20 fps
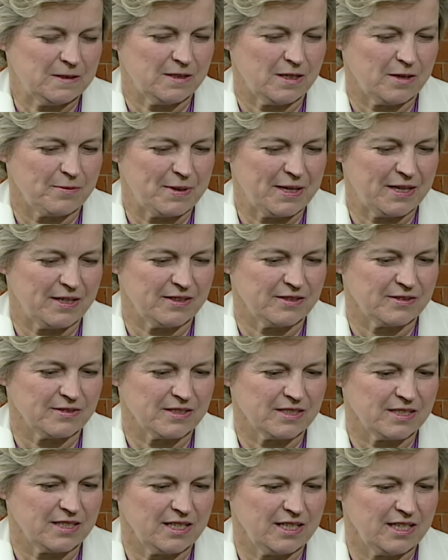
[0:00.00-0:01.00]

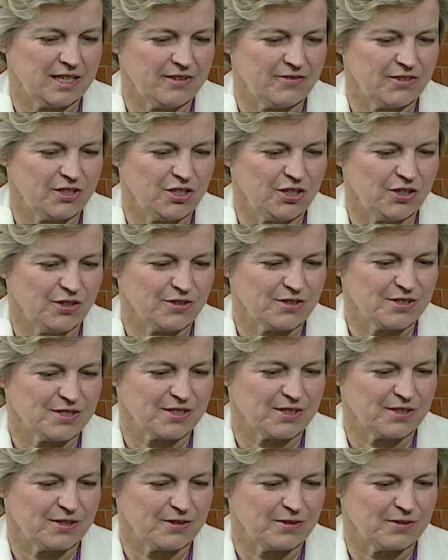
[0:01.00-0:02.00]
about 11 years
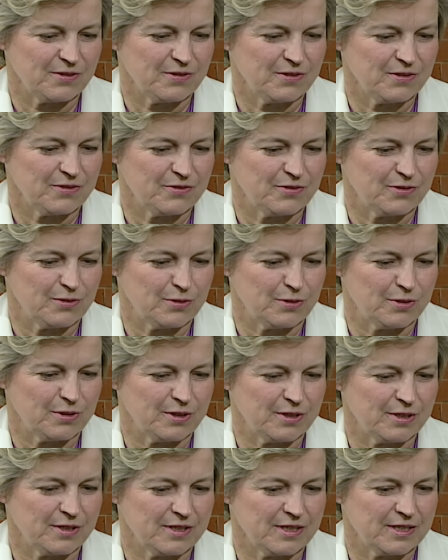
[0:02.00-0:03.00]
ago
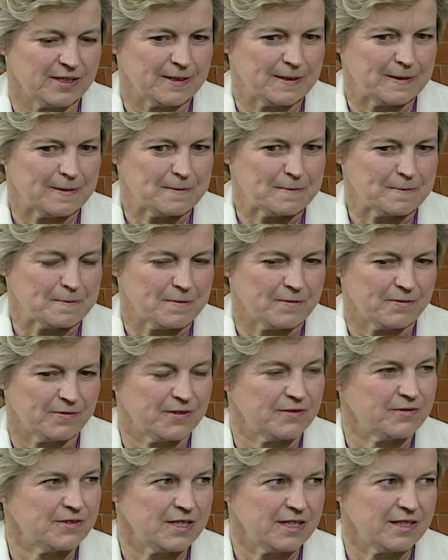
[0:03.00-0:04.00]
for um,
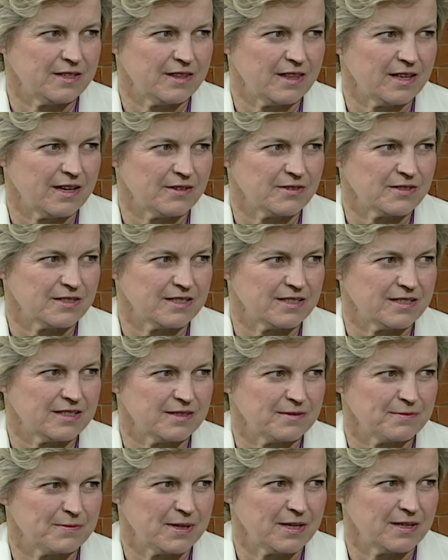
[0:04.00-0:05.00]
15,000
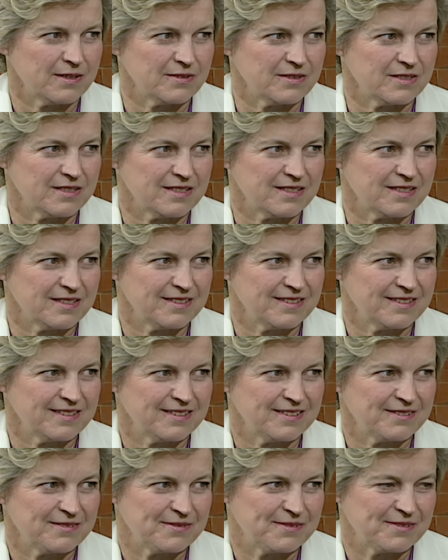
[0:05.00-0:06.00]
mm-hmm. pounds.
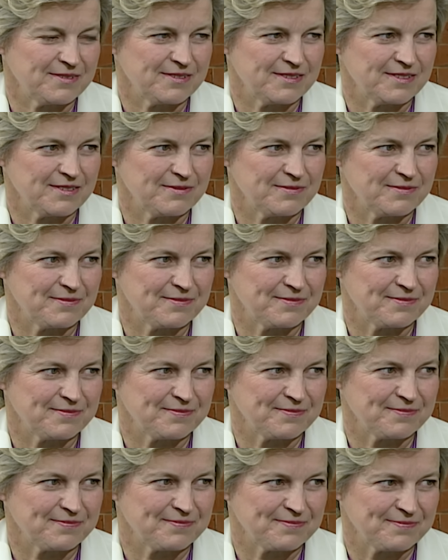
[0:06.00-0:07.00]
It hasn't
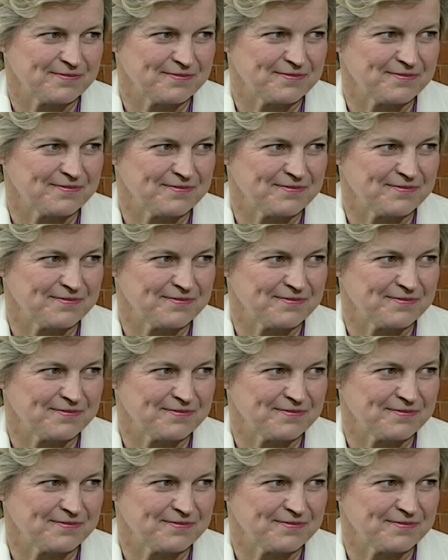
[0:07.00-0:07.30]
changed